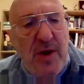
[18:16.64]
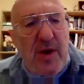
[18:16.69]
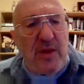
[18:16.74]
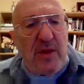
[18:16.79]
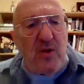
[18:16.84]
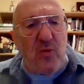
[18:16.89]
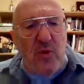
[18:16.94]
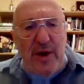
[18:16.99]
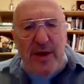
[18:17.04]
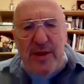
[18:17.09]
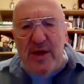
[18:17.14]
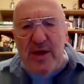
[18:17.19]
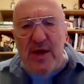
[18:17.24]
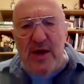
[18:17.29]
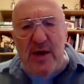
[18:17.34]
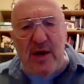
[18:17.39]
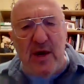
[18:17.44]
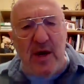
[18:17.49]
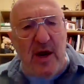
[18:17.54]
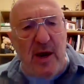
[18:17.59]
The way the
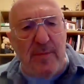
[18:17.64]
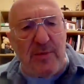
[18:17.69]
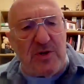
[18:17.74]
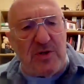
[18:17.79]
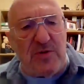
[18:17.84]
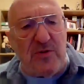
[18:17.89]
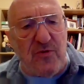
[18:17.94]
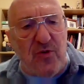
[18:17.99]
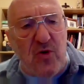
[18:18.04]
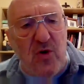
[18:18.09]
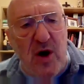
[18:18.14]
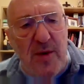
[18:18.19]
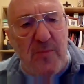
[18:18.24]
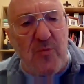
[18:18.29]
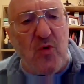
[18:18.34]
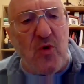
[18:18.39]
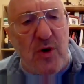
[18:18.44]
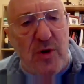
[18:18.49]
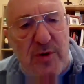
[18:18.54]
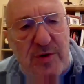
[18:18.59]
economics of crime
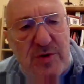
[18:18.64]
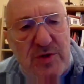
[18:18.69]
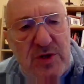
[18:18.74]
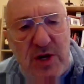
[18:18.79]
works,